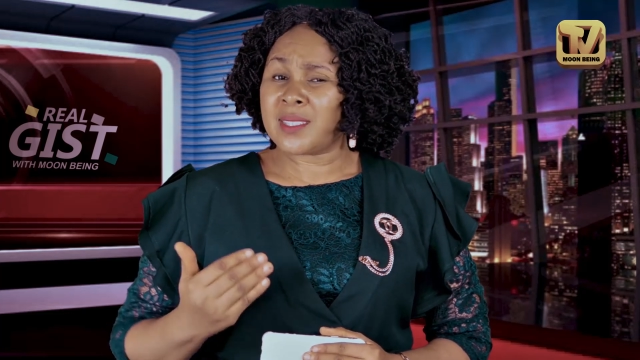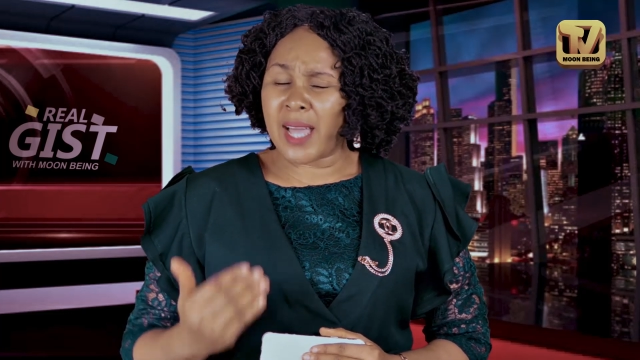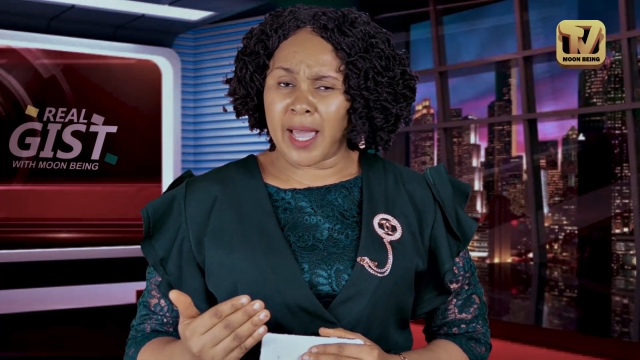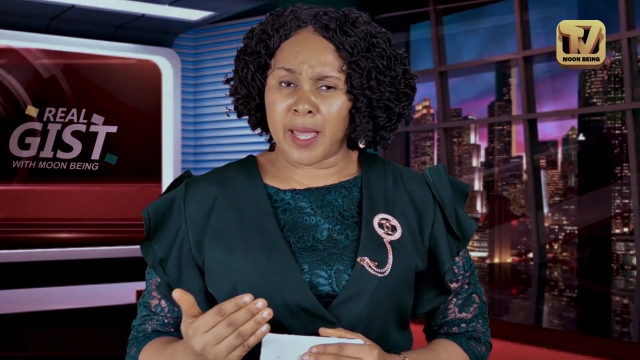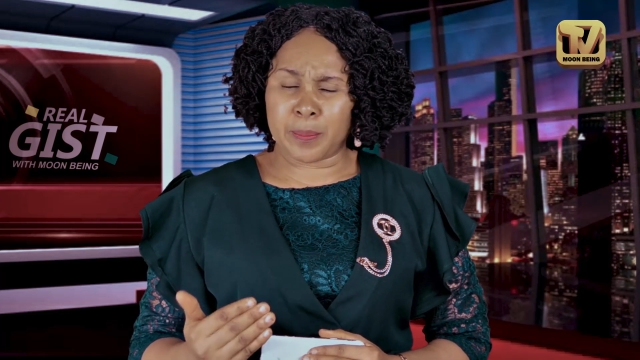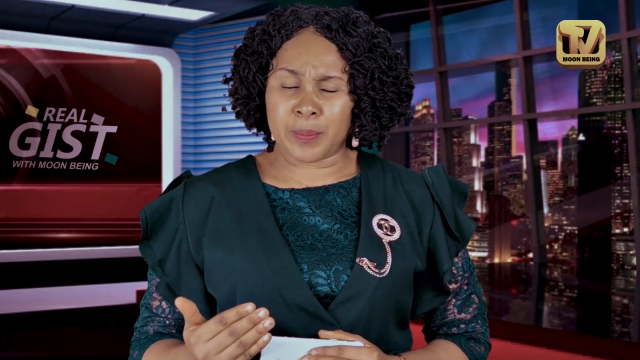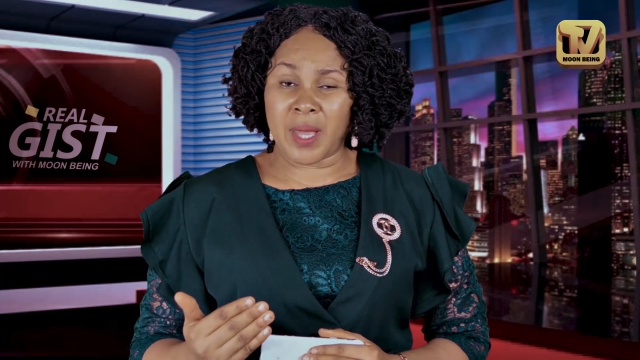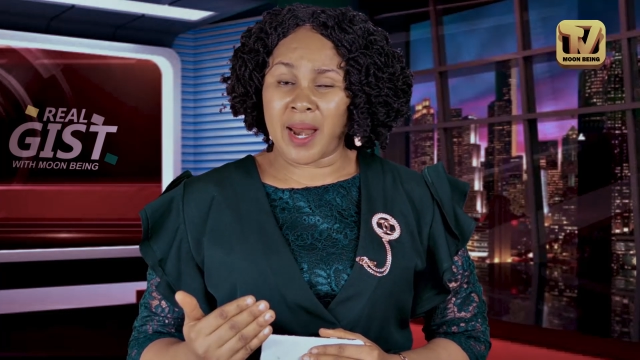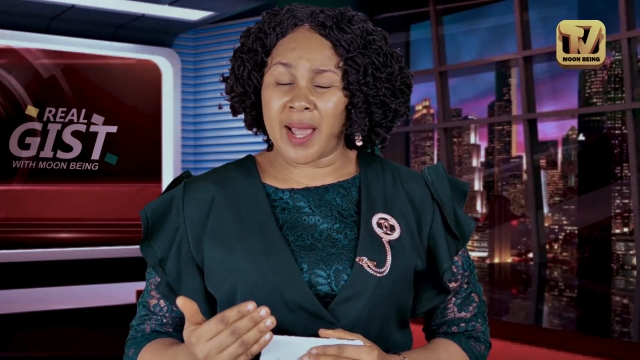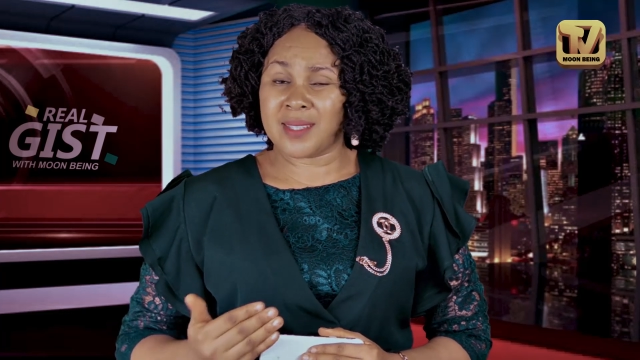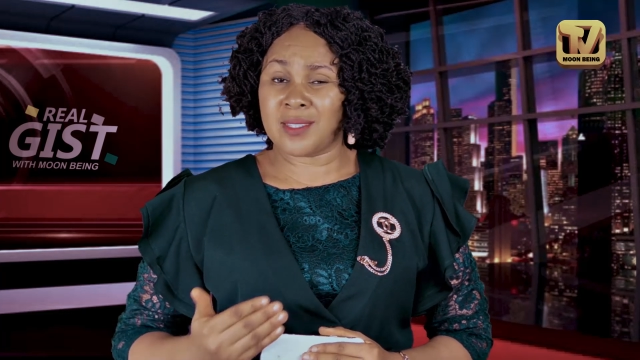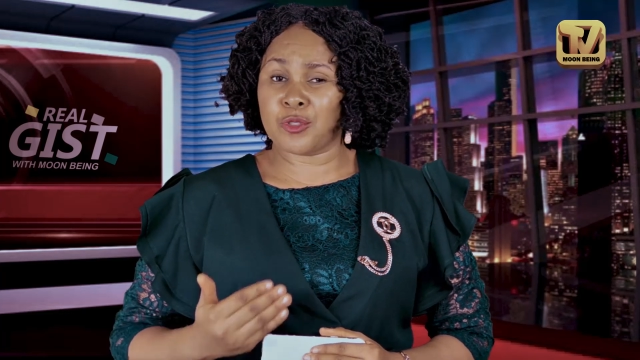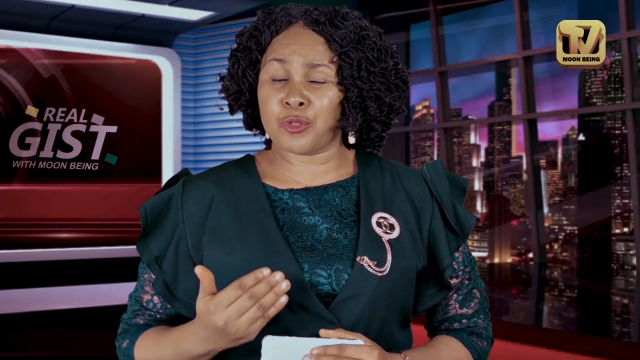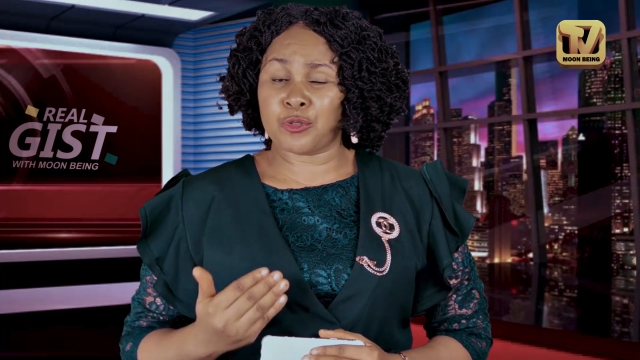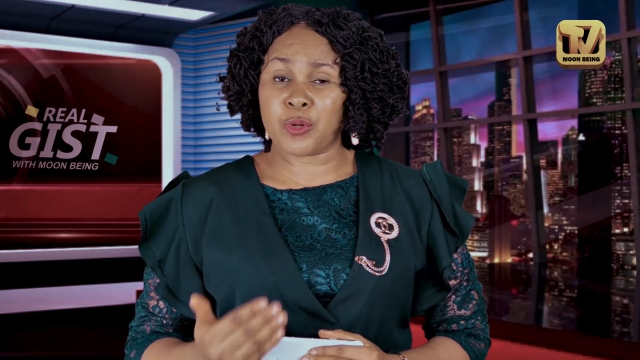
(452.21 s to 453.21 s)
type that
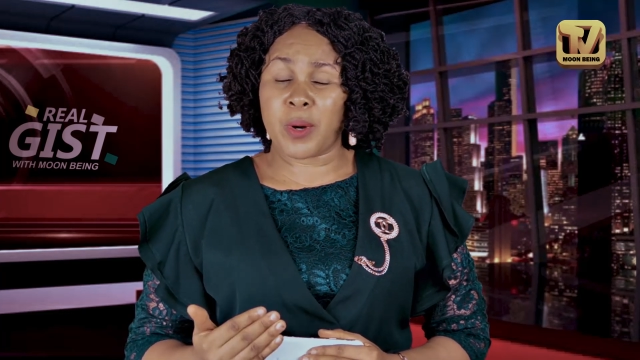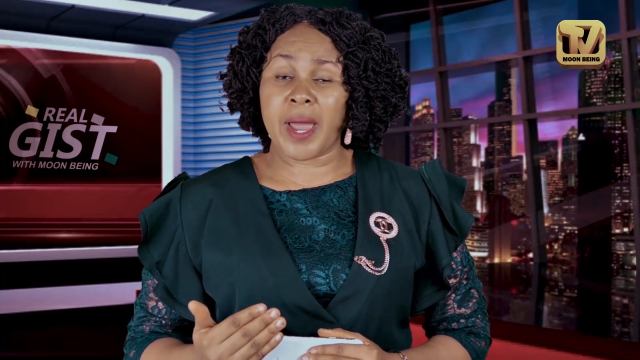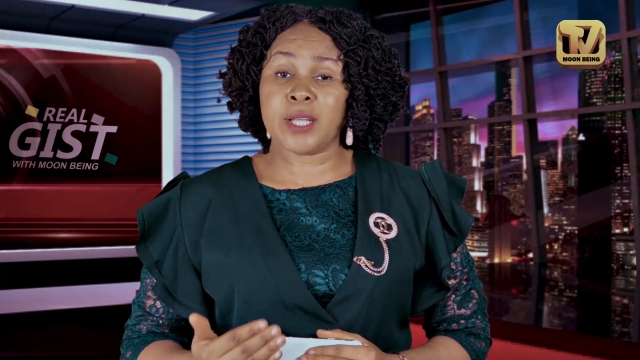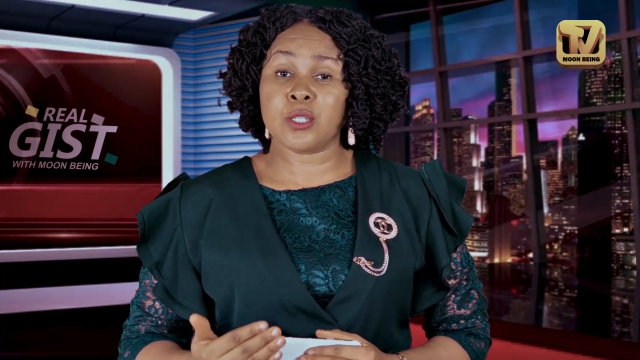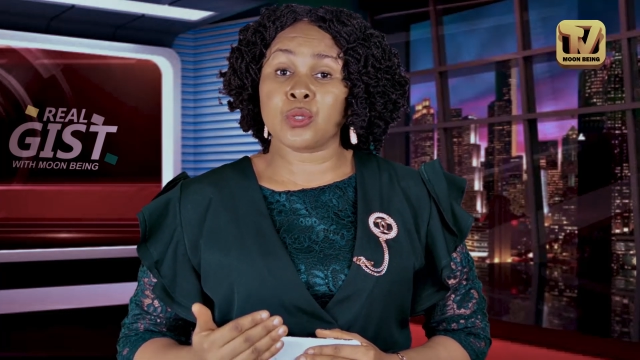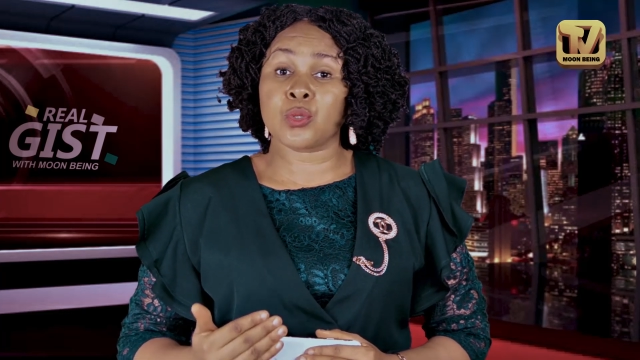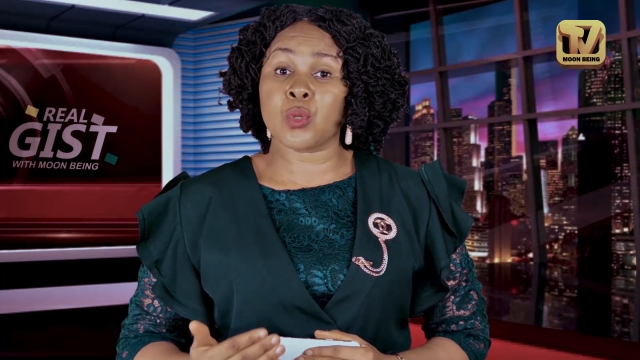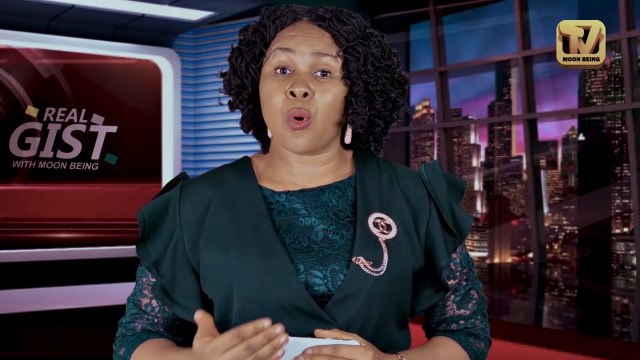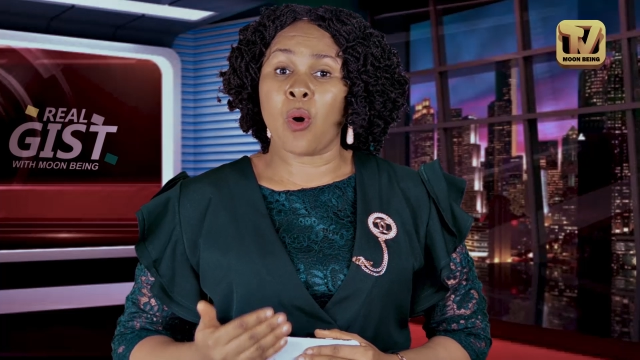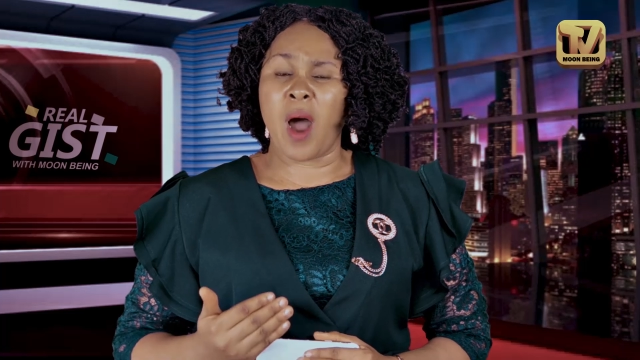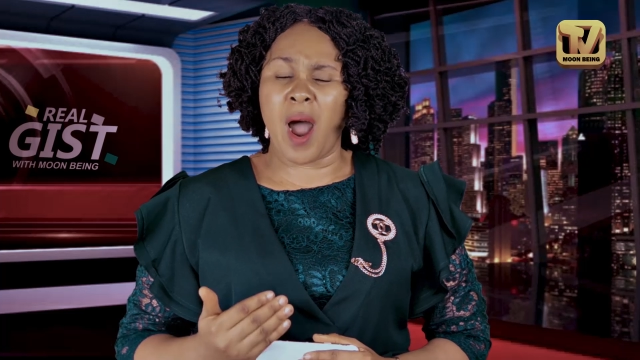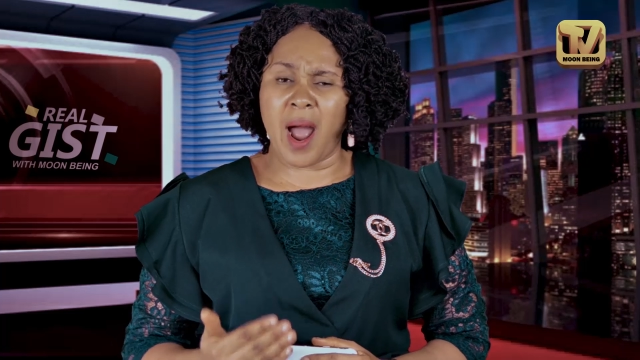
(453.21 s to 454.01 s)
has tried so